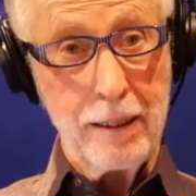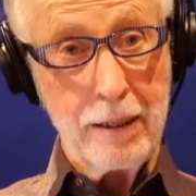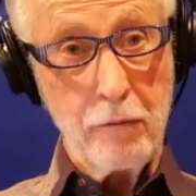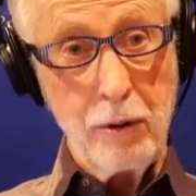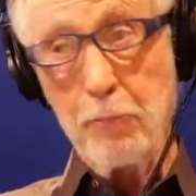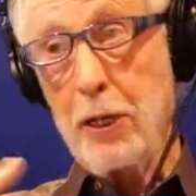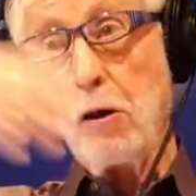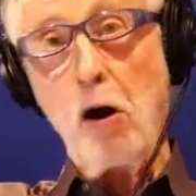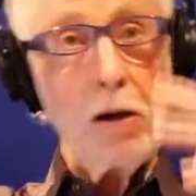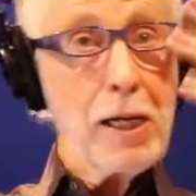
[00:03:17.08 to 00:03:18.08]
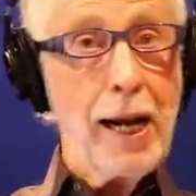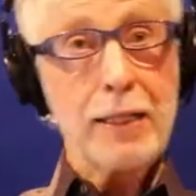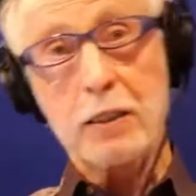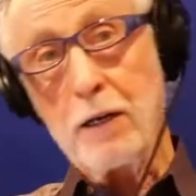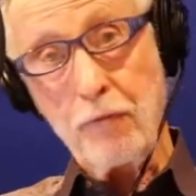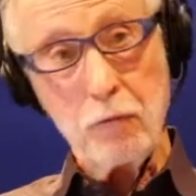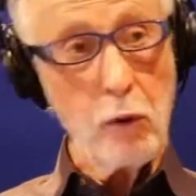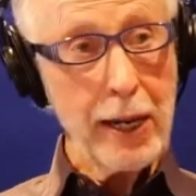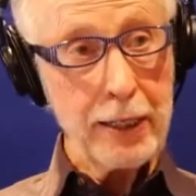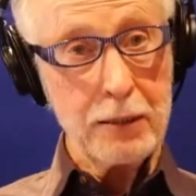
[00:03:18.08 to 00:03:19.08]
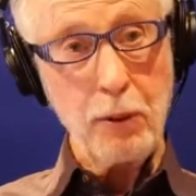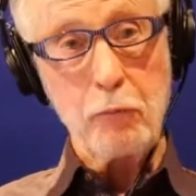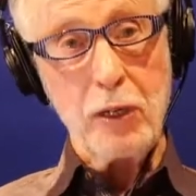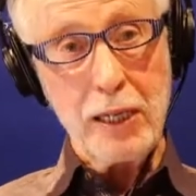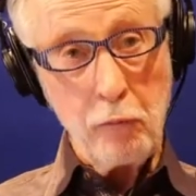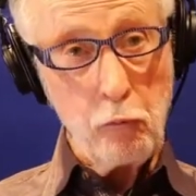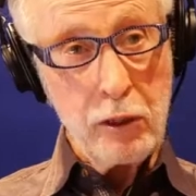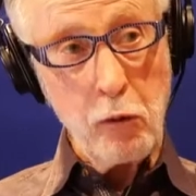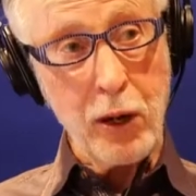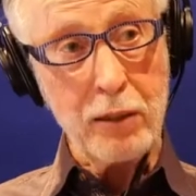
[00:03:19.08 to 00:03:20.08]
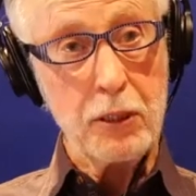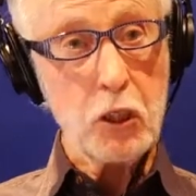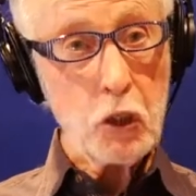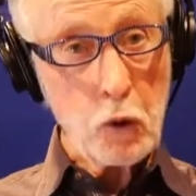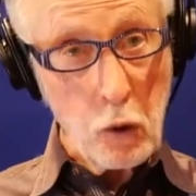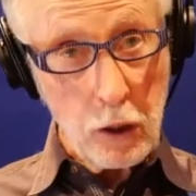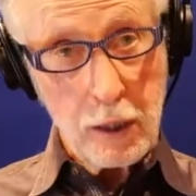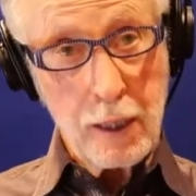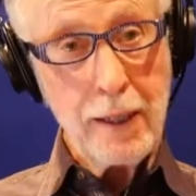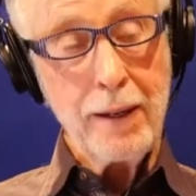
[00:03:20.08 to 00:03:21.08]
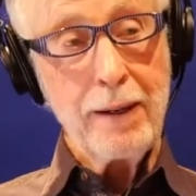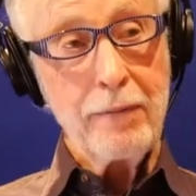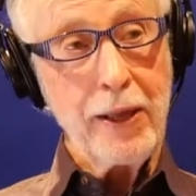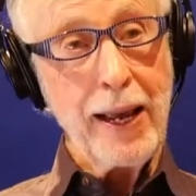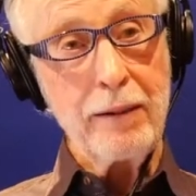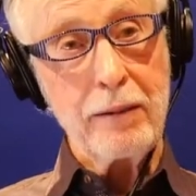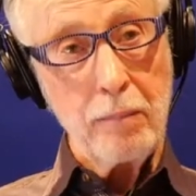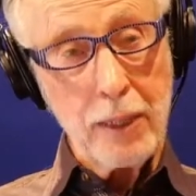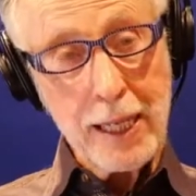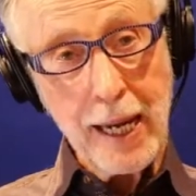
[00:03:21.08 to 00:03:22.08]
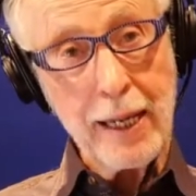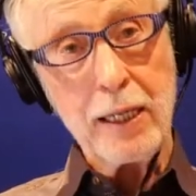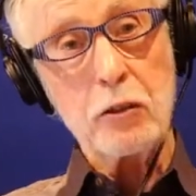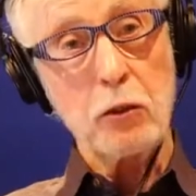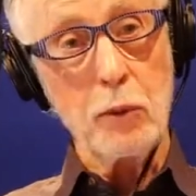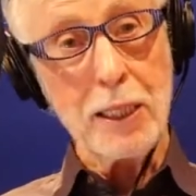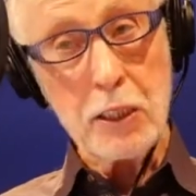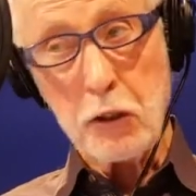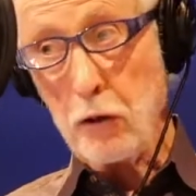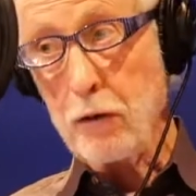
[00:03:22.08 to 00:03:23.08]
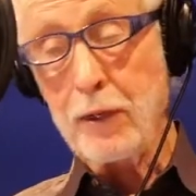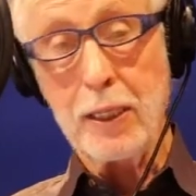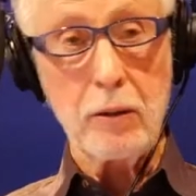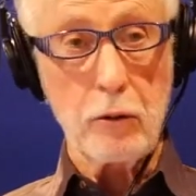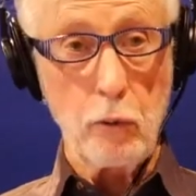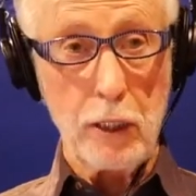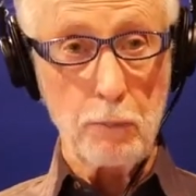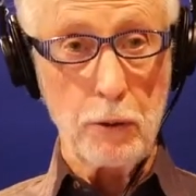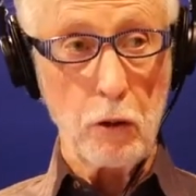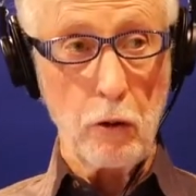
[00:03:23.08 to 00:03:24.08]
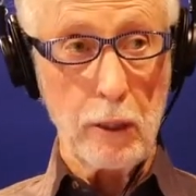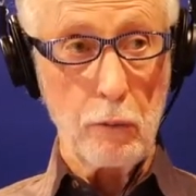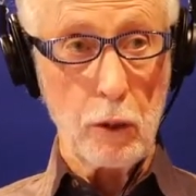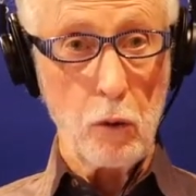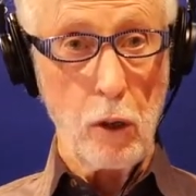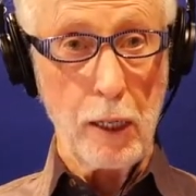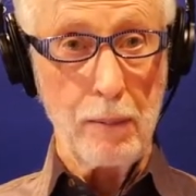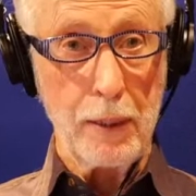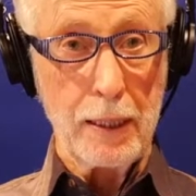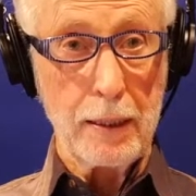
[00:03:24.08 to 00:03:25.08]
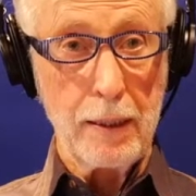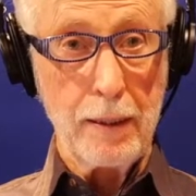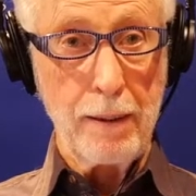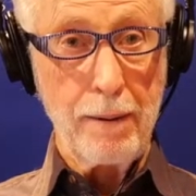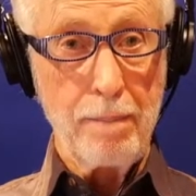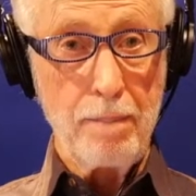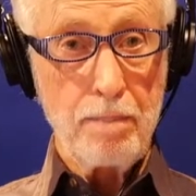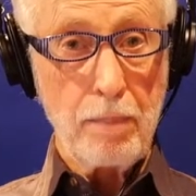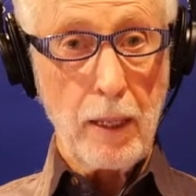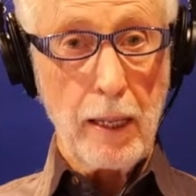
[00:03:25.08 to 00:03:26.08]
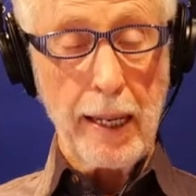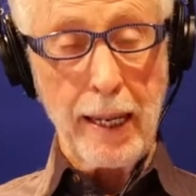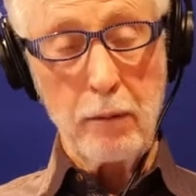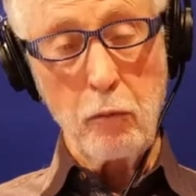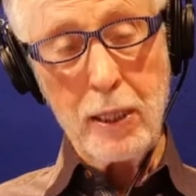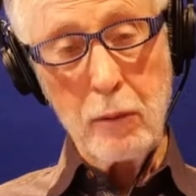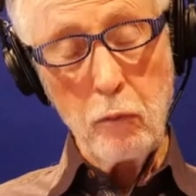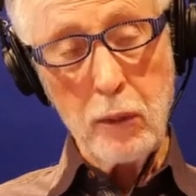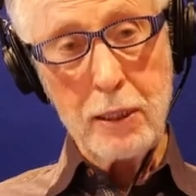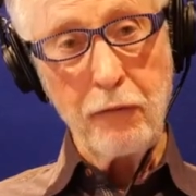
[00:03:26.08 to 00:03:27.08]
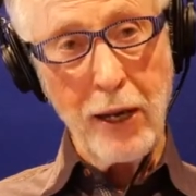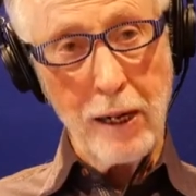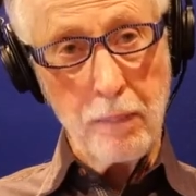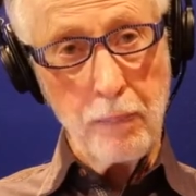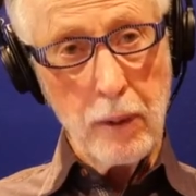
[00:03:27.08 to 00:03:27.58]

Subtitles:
We breathe all kinds of different ways, but we want to be sure that the mechanics are really serving the respiratory requirement. And we develop